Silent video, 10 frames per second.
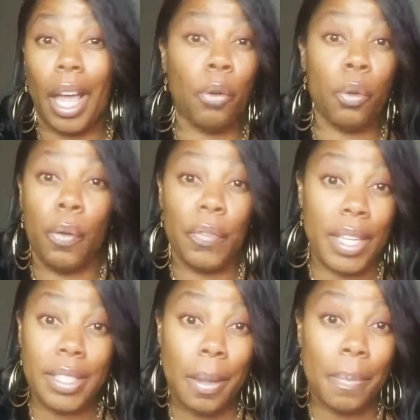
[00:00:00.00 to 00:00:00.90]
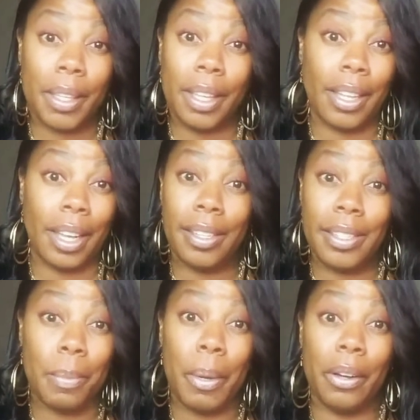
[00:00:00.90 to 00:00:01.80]
I don't know if that's something that they
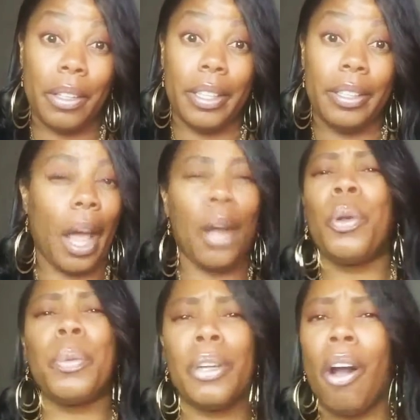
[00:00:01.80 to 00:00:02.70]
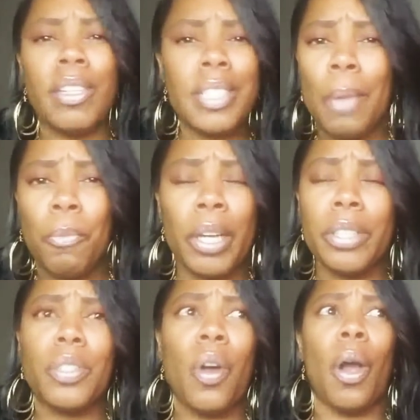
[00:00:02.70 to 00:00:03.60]
customarily, I don't know what their on-time
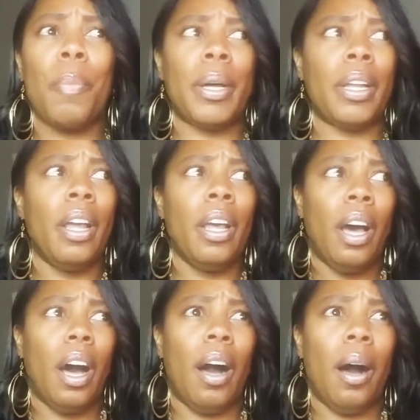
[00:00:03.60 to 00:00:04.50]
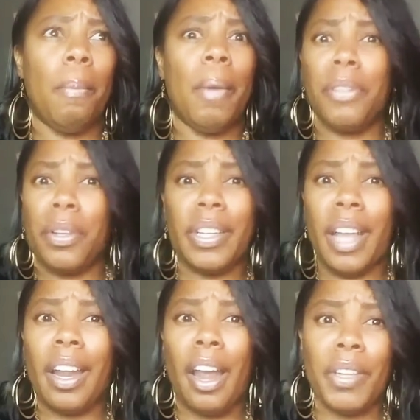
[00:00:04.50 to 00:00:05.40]
records are, but other than
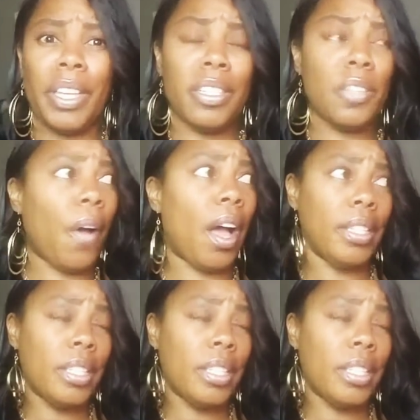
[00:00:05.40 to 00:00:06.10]
that, everything is fine.